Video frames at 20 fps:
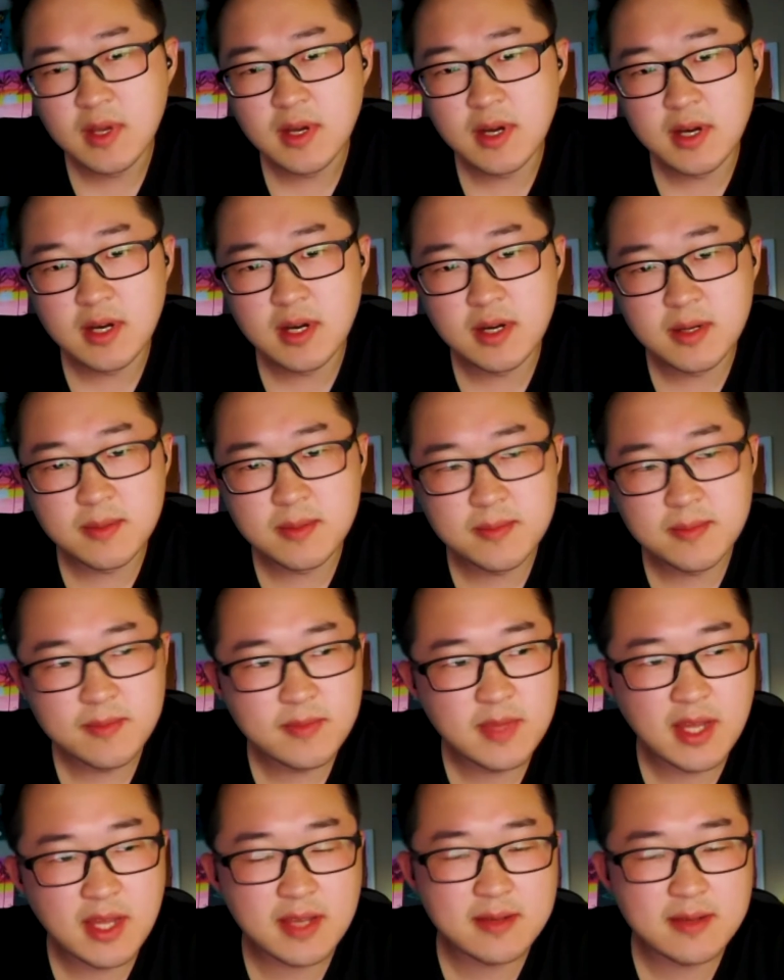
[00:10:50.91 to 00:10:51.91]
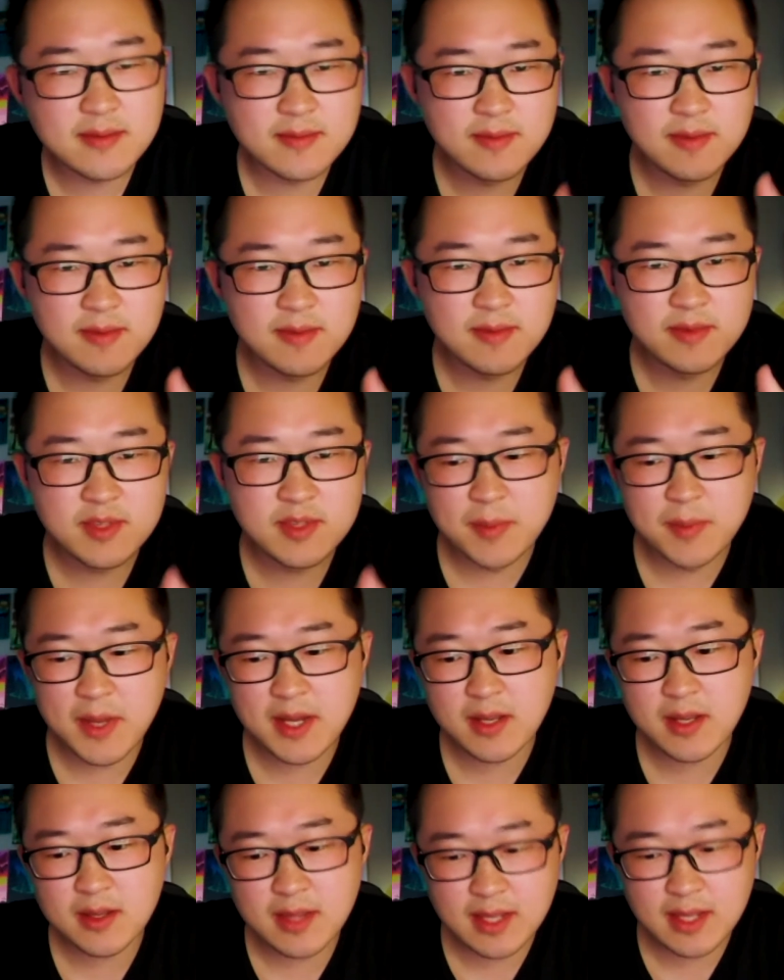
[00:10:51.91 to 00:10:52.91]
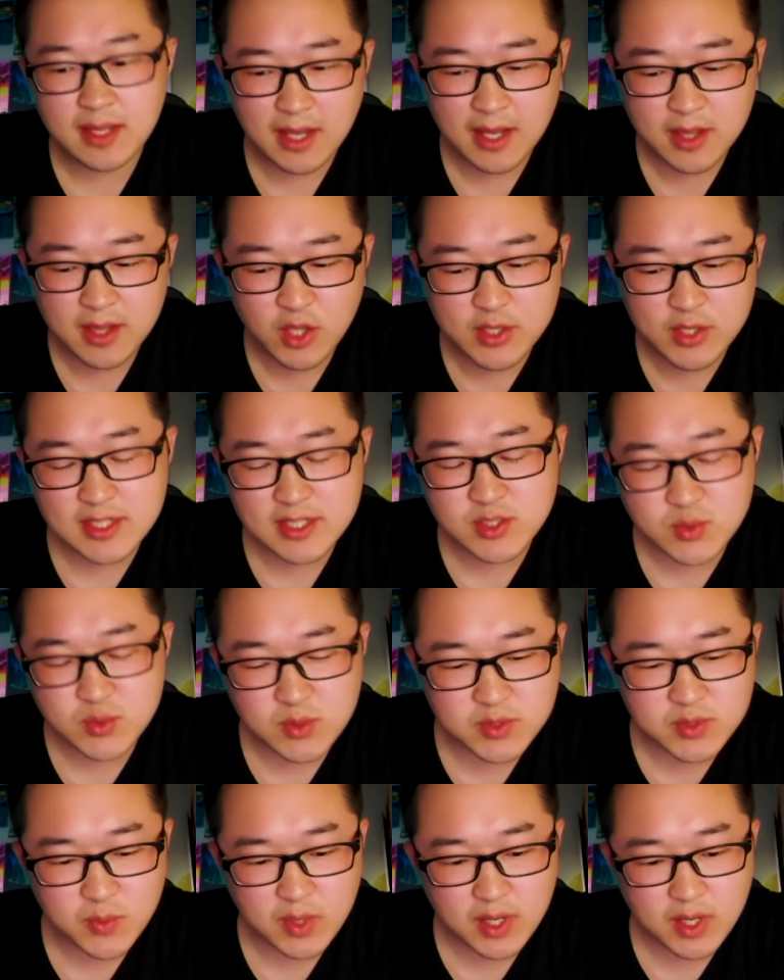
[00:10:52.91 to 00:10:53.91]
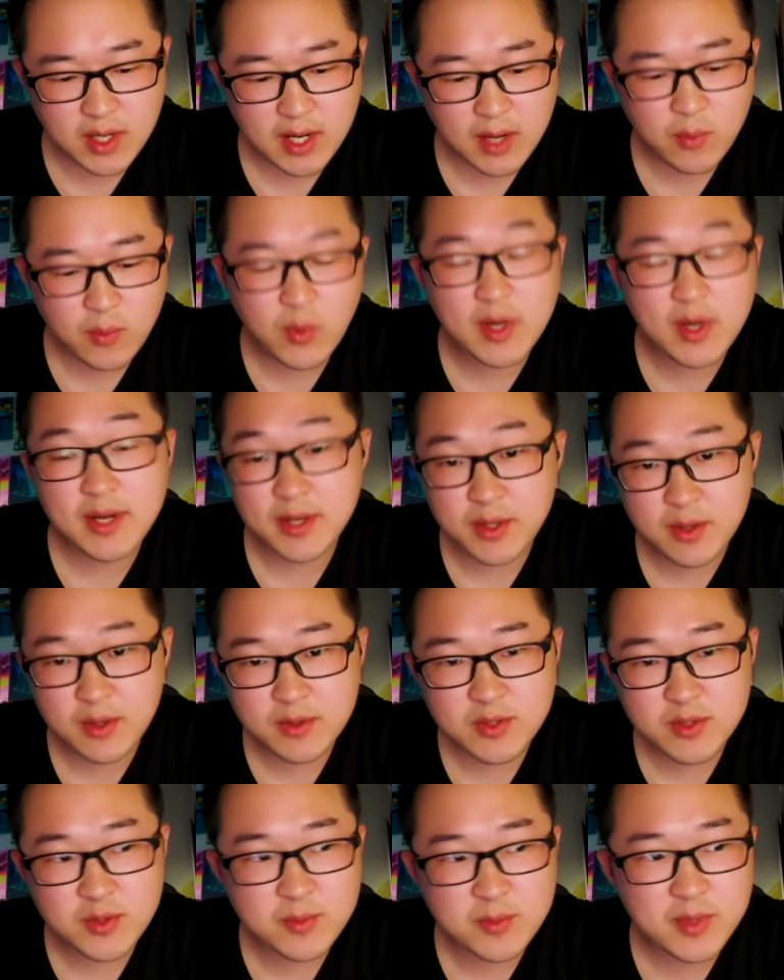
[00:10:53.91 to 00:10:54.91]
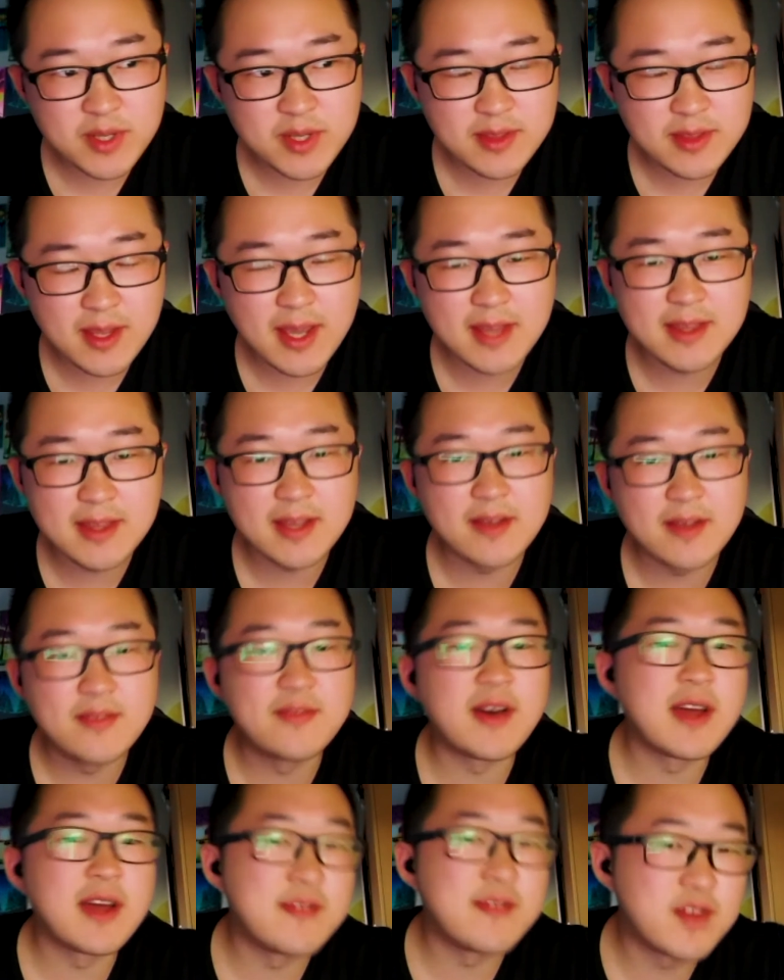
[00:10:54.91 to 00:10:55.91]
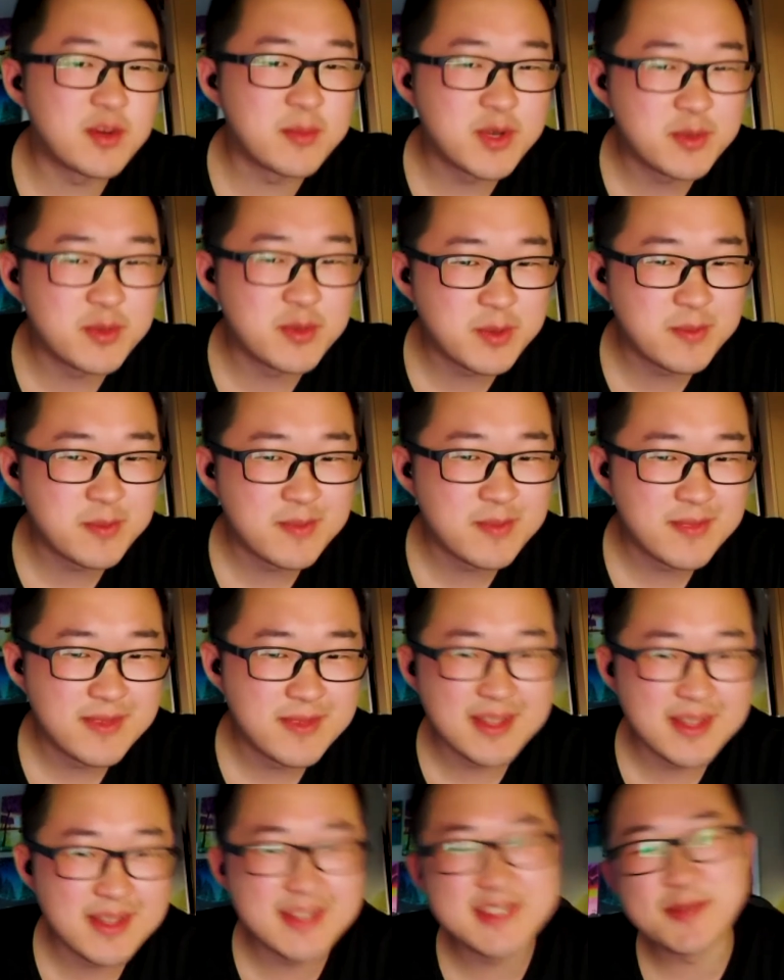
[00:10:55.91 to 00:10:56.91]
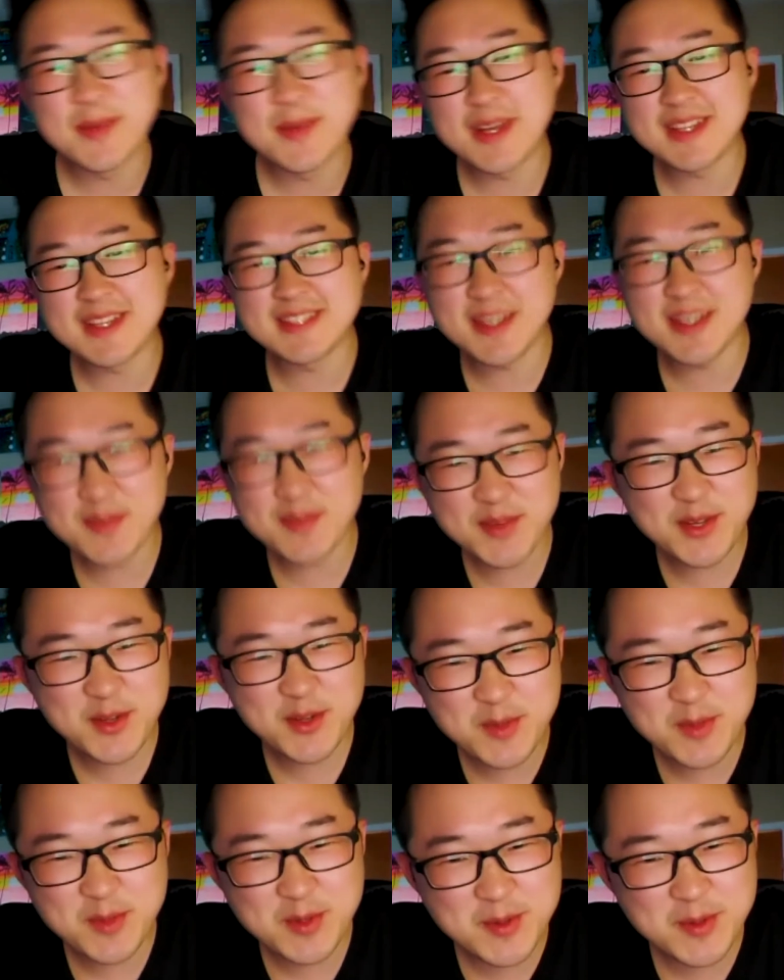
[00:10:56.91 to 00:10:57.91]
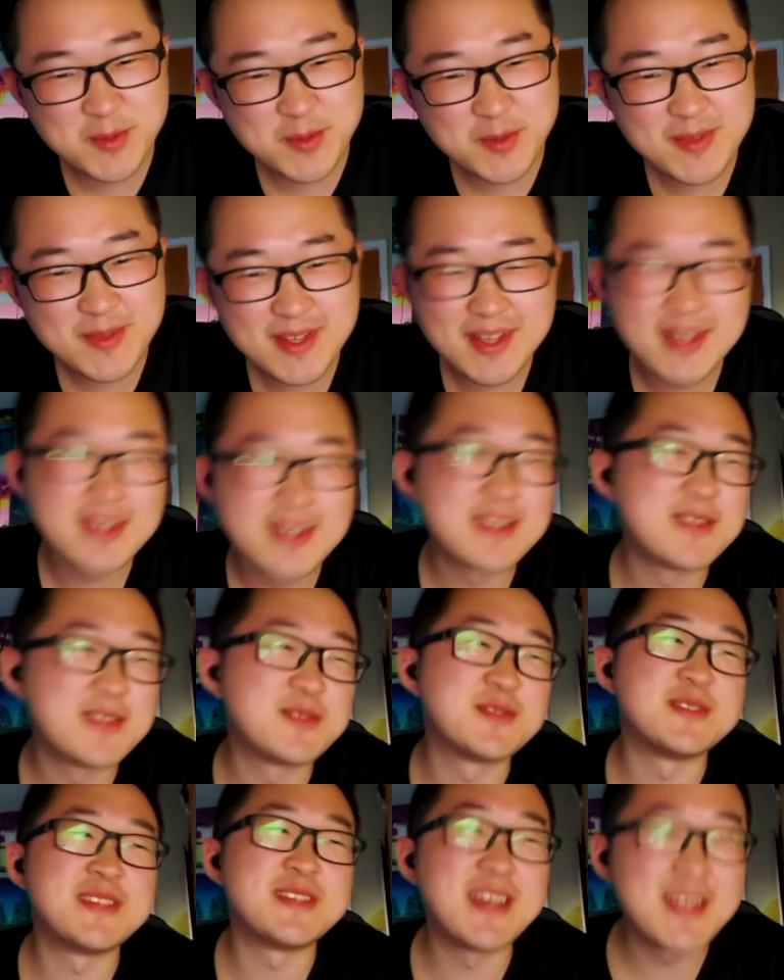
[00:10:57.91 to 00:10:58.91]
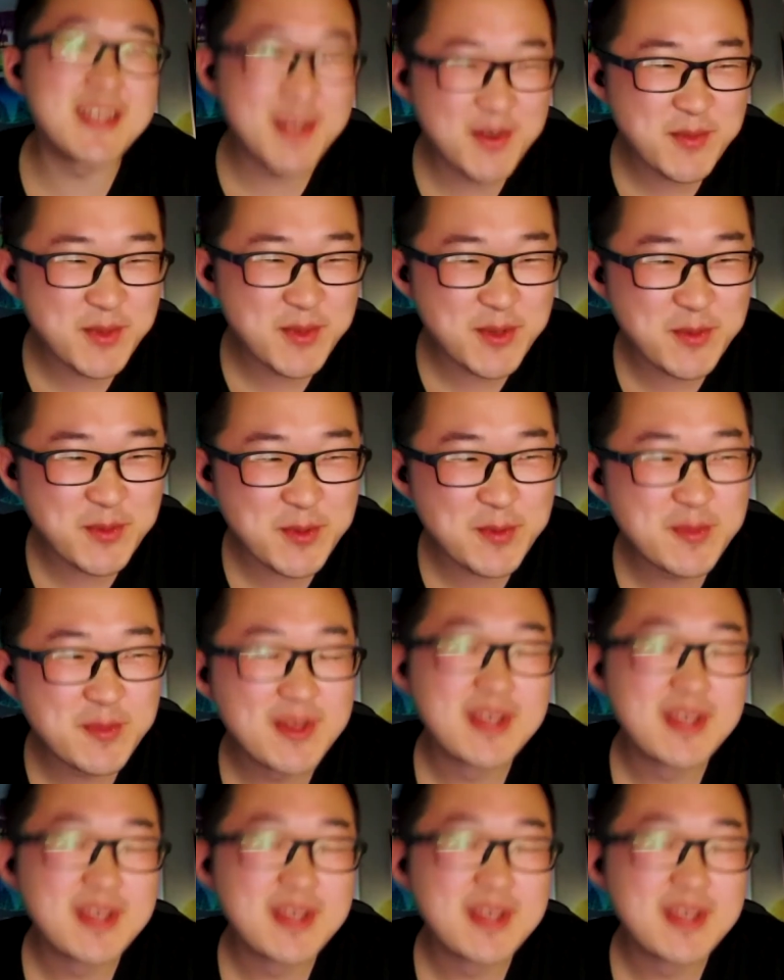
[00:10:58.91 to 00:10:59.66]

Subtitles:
Like depending on like I looked at schools where I wanted to go to, but they had like a 5-year minimum, and then some had a 7-year minimum, and there's a 10-year minimum.